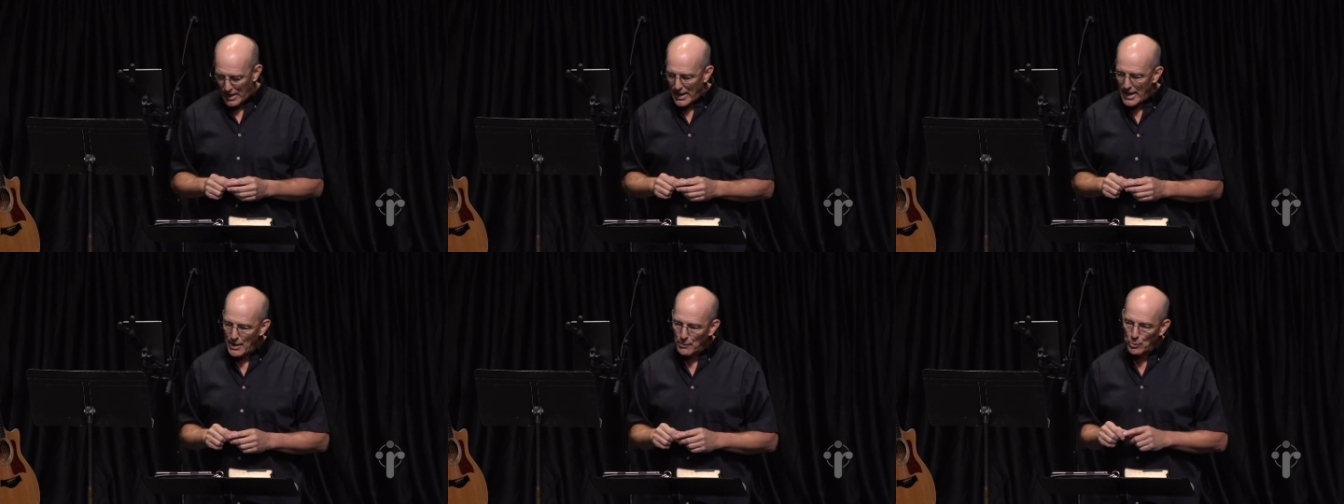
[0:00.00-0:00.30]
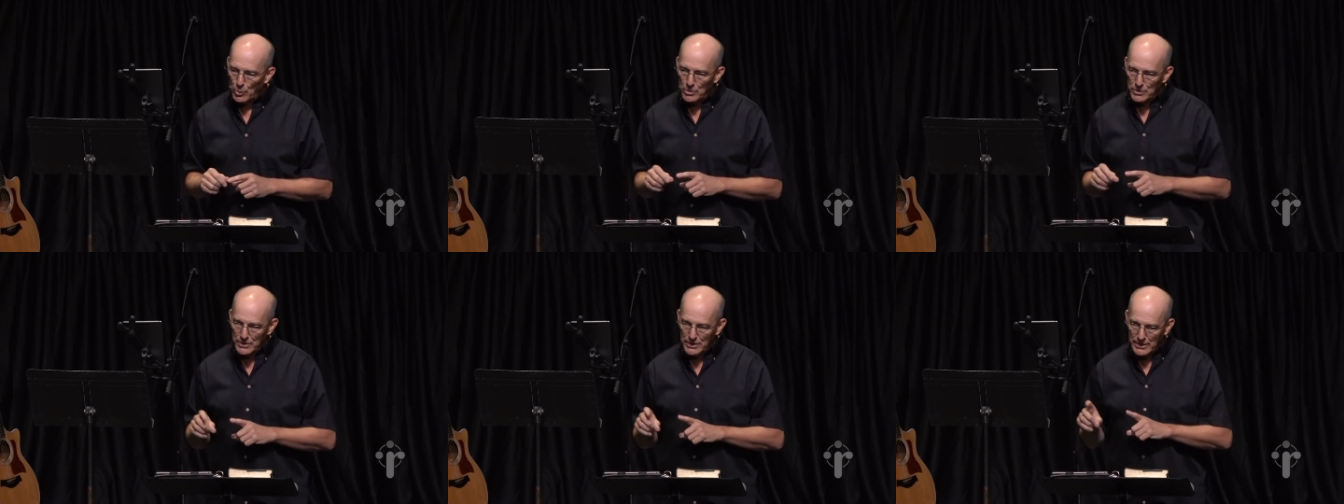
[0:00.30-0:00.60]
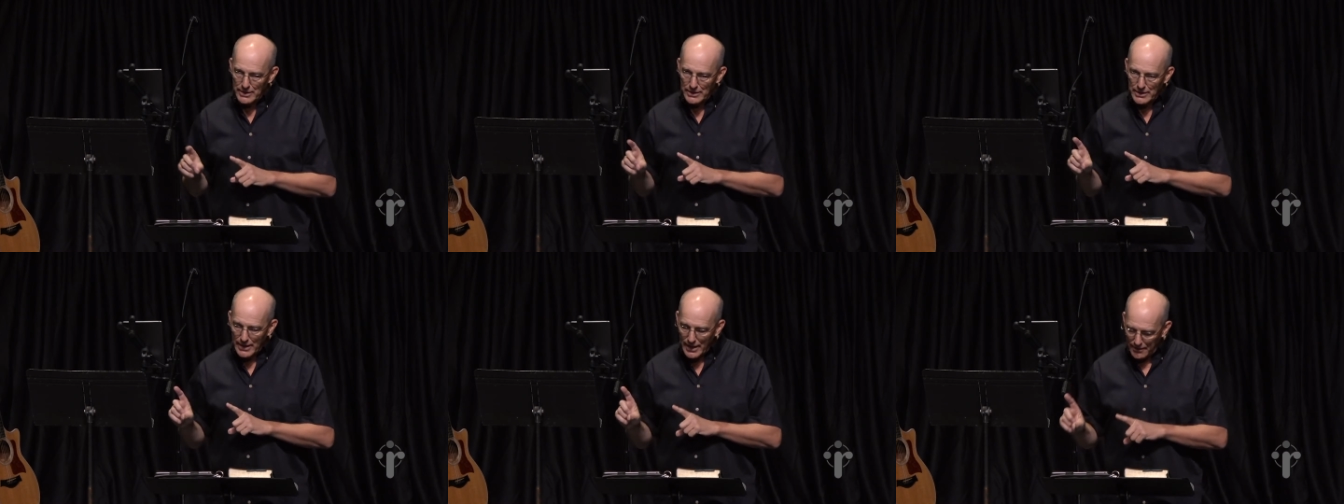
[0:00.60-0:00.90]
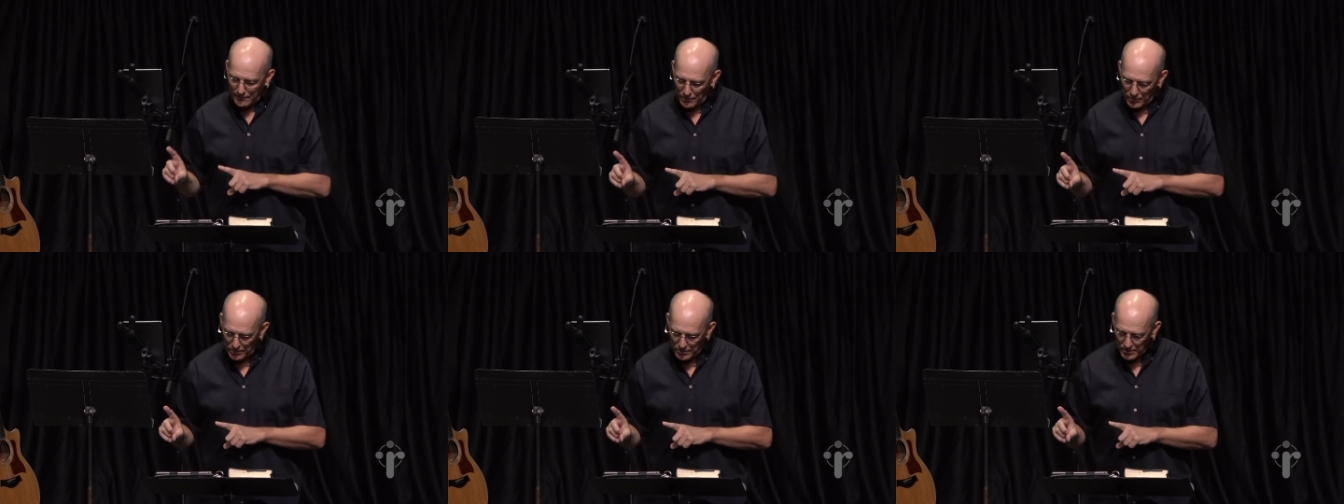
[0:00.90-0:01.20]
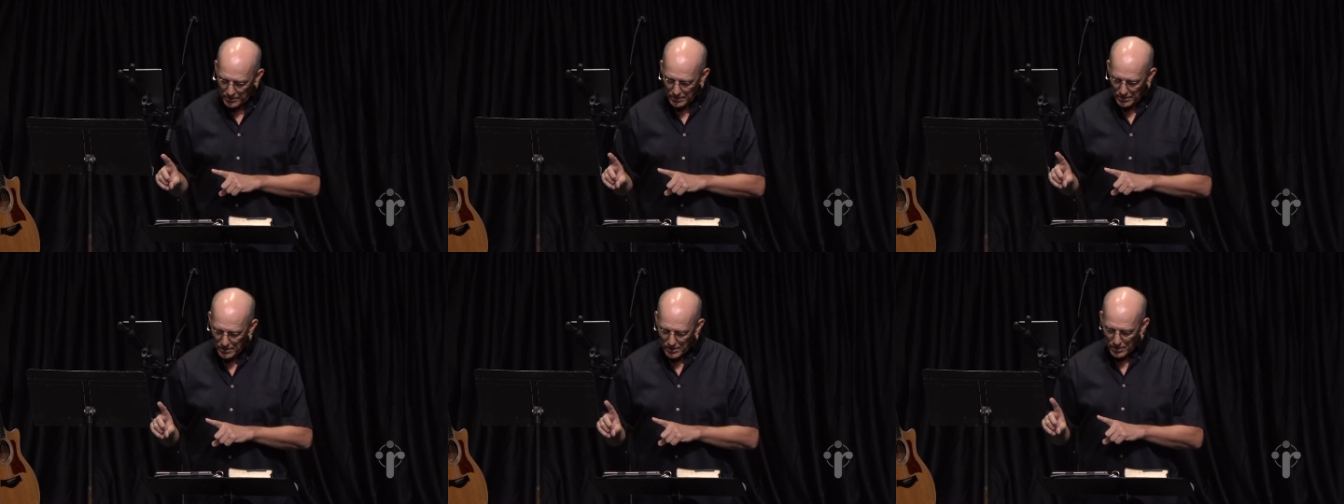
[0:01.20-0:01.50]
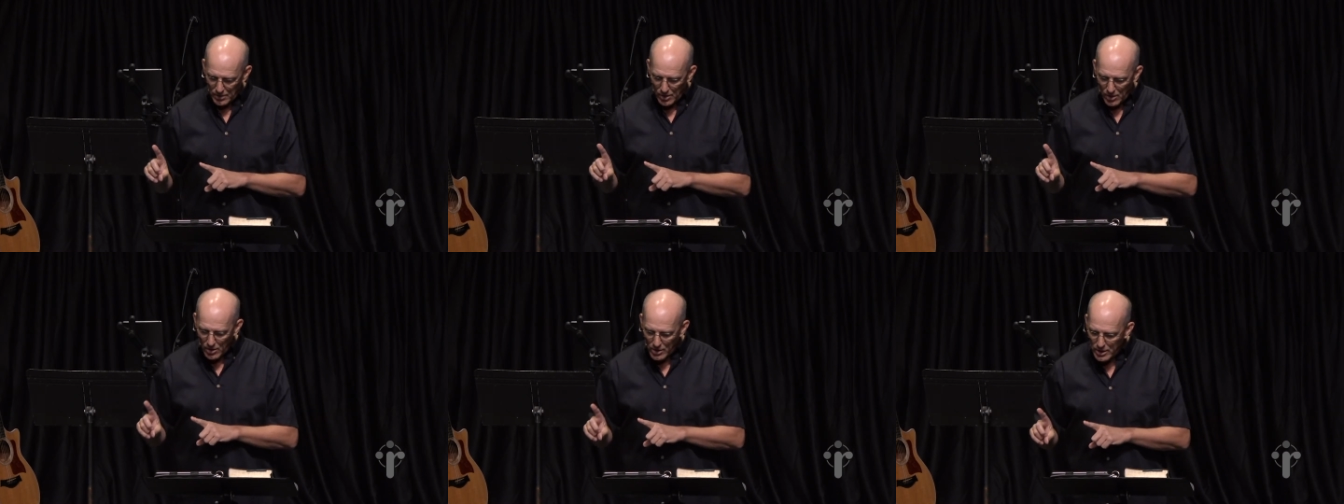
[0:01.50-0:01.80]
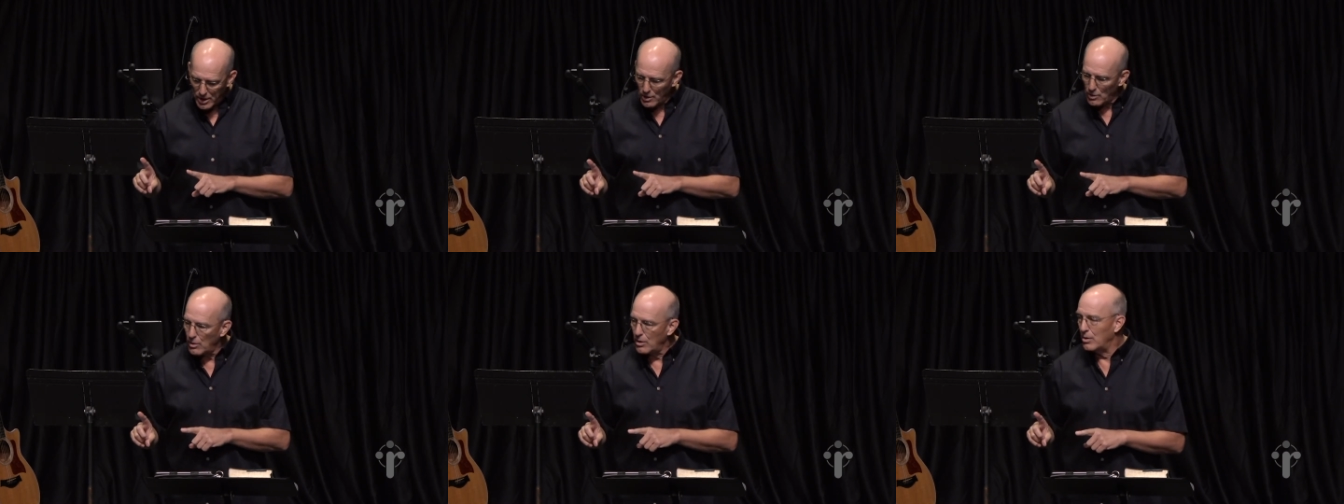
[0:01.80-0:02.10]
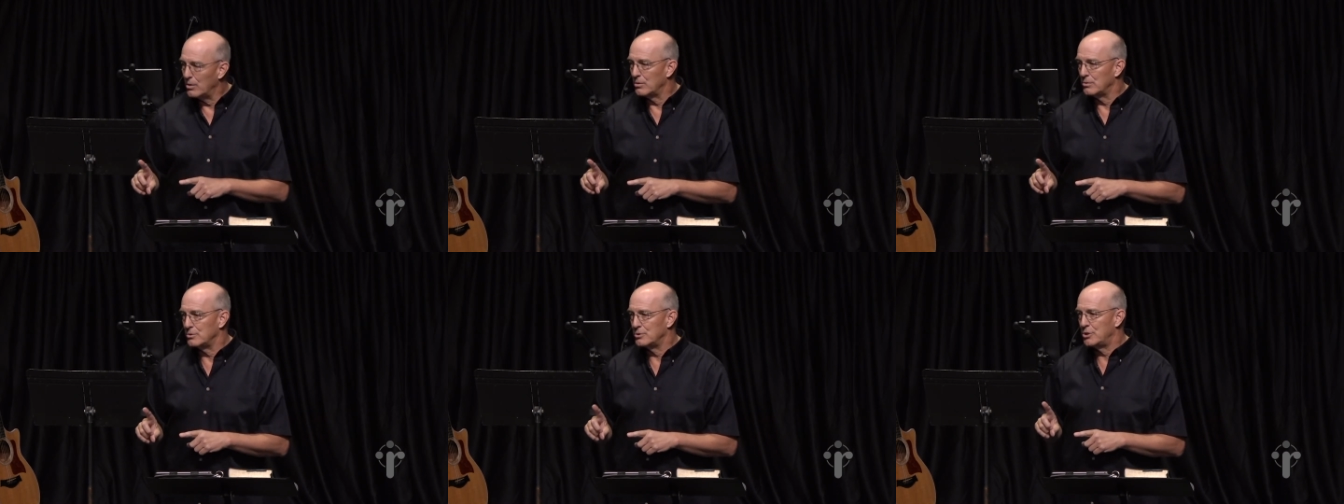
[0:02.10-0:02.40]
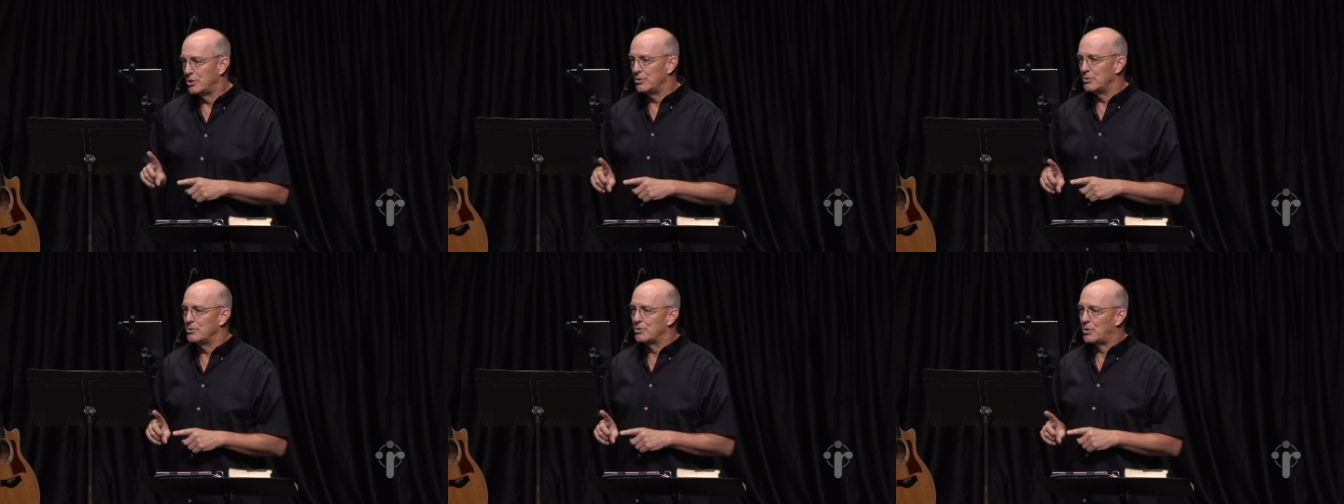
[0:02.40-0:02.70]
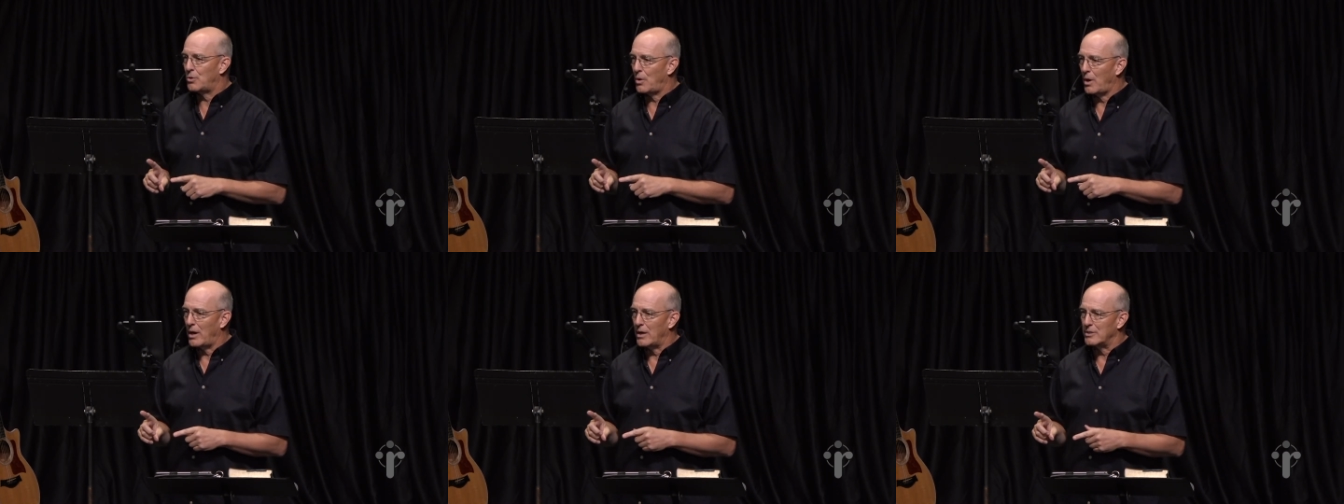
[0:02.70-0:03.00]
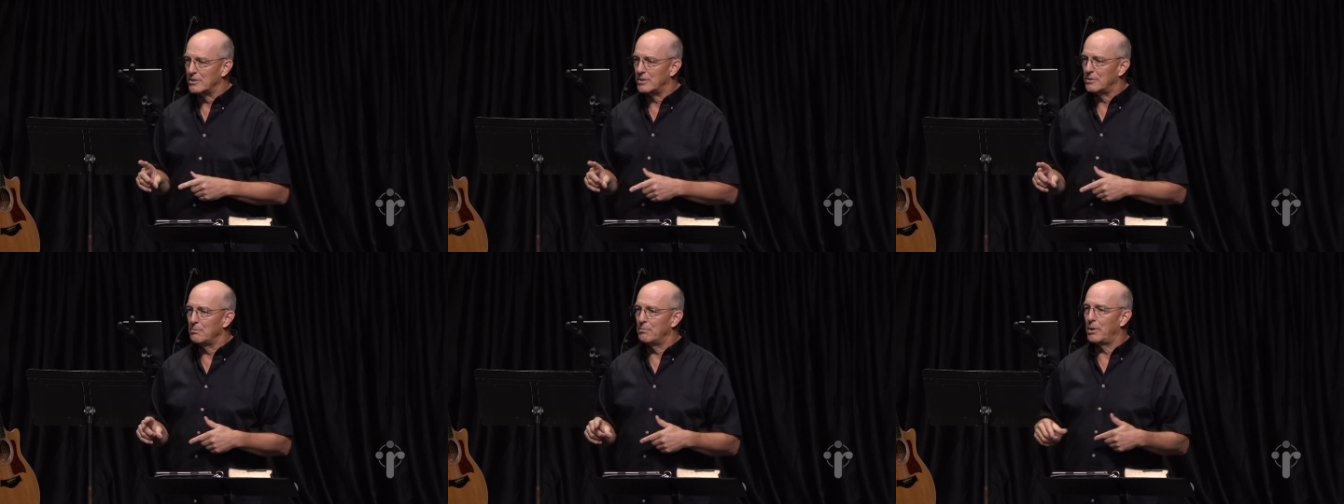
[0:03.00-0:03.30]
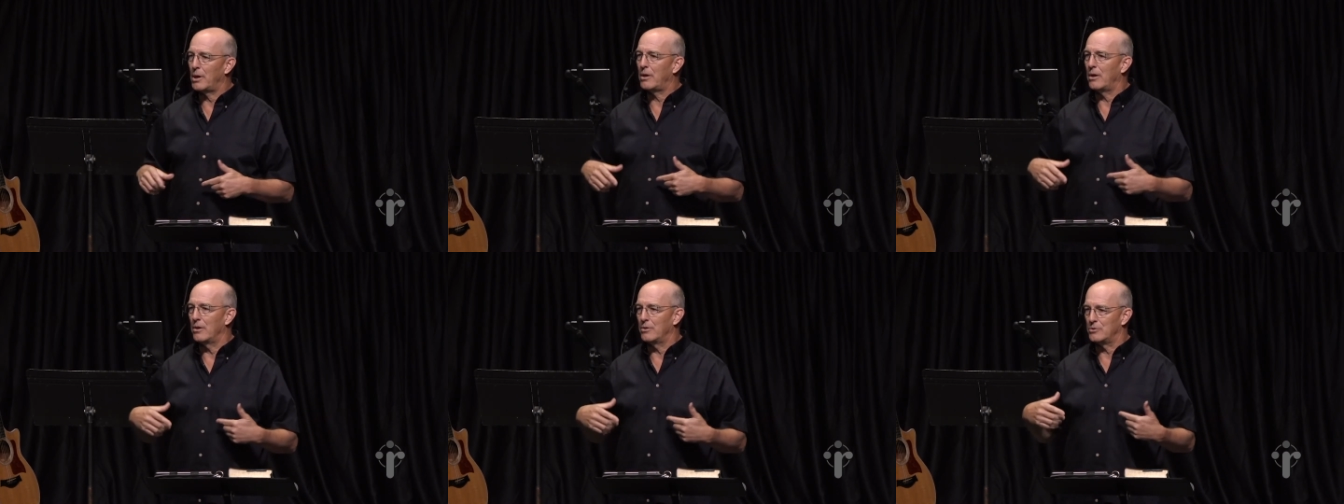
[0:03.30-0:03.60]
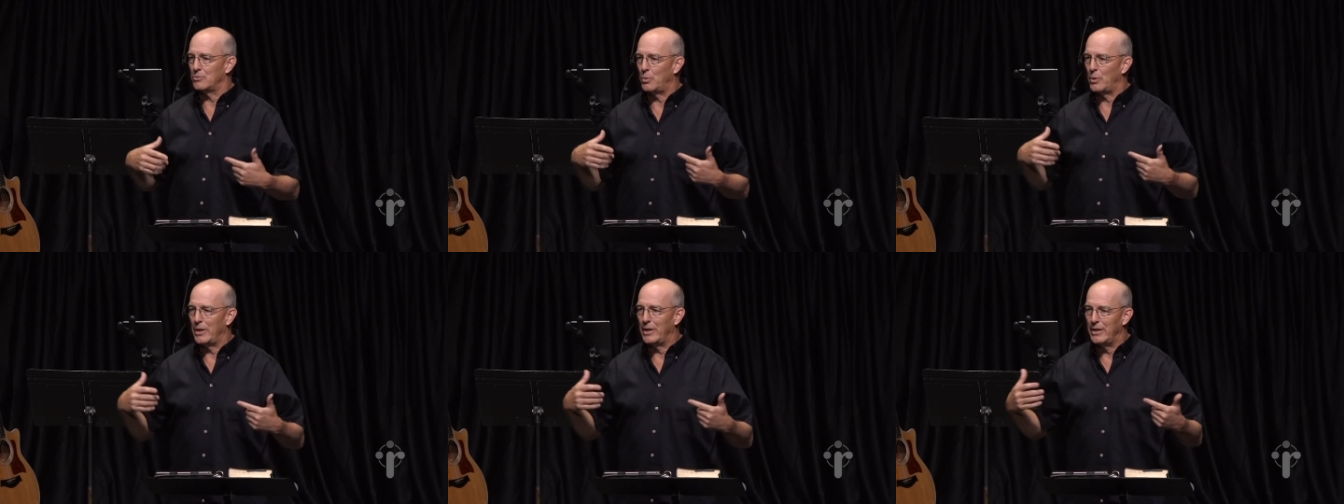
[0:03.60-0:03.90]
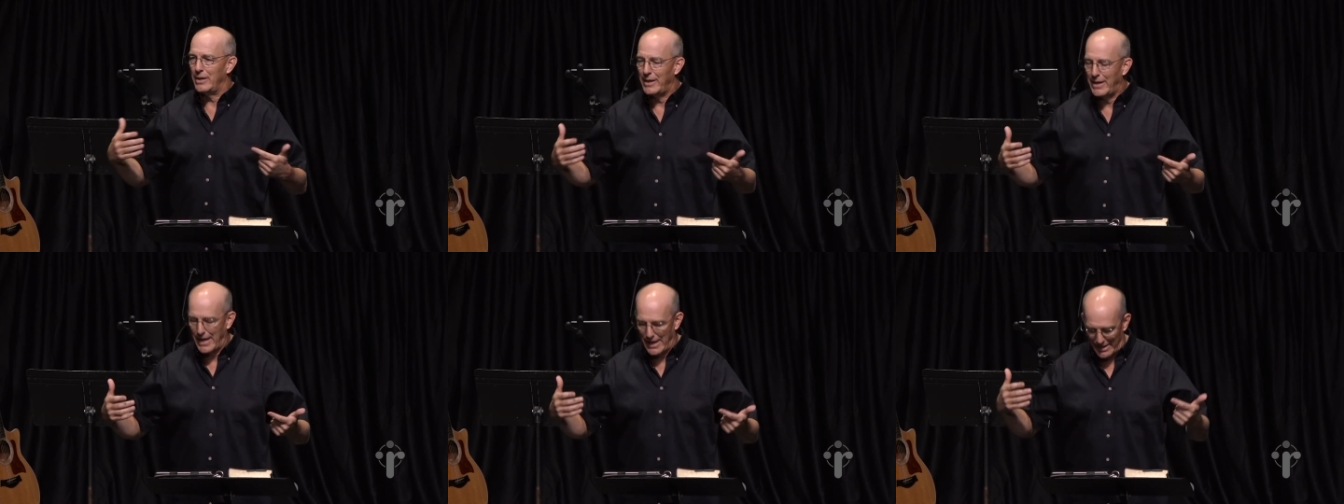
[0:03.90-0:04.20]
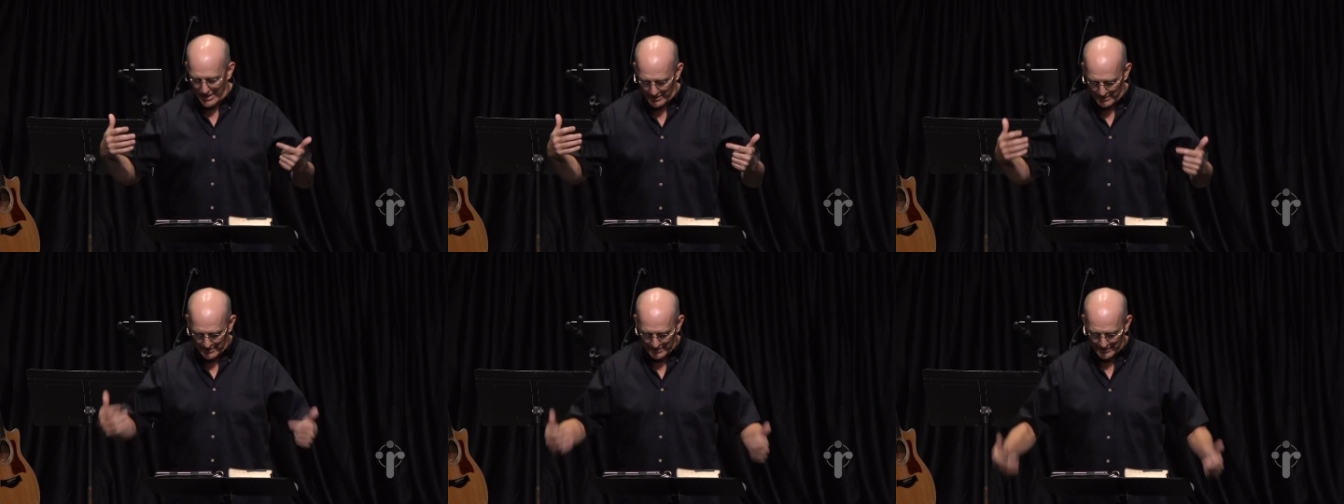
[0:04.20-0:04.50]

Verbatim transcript: And we'll never on our own choose Christ because we can't.